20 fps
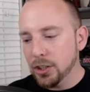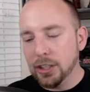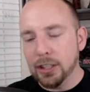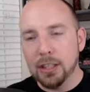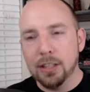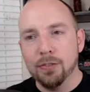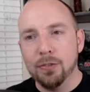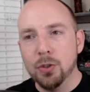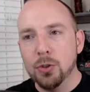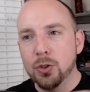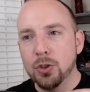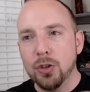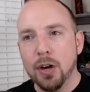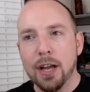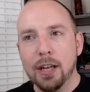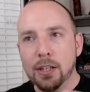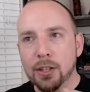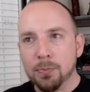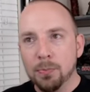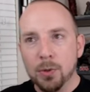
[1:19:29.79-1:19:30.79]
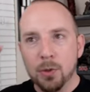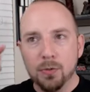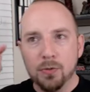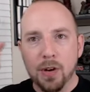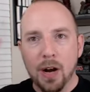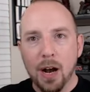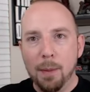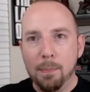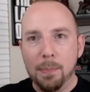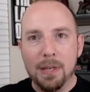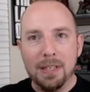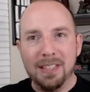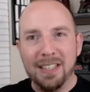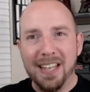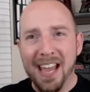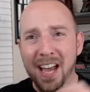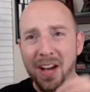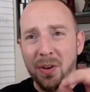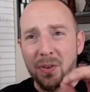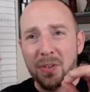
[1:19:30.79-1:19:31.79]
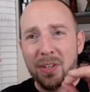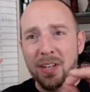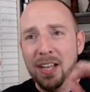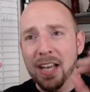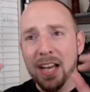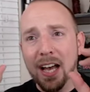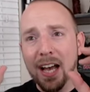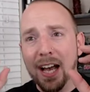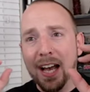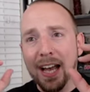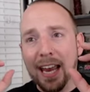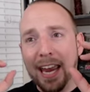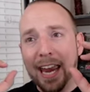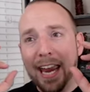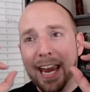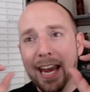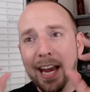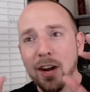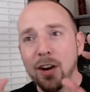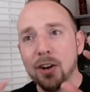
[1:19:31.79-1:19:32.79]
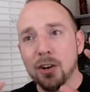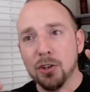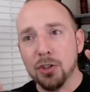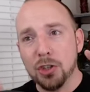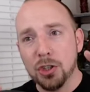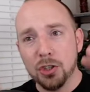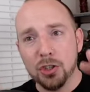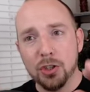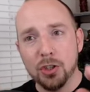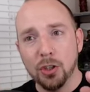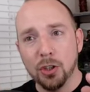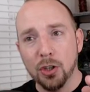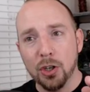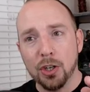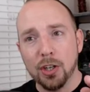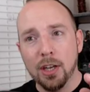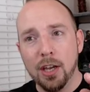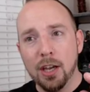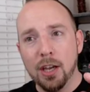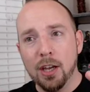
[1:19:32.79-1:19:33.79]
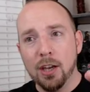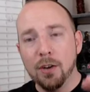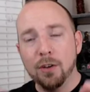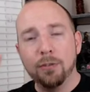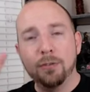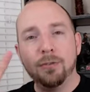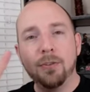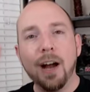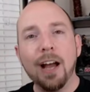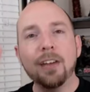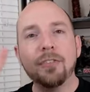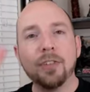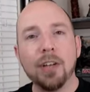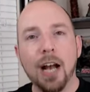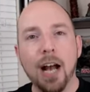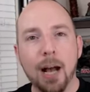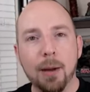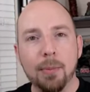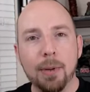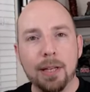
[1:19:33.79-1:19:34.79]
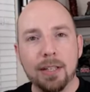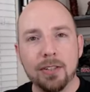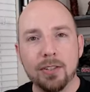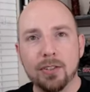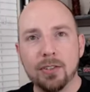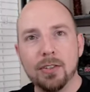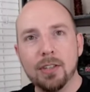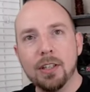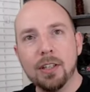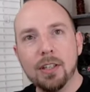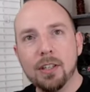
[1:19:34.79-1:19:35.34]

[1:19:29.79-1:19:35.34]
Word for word: Like if you try to move up and down a hair just to look five comments.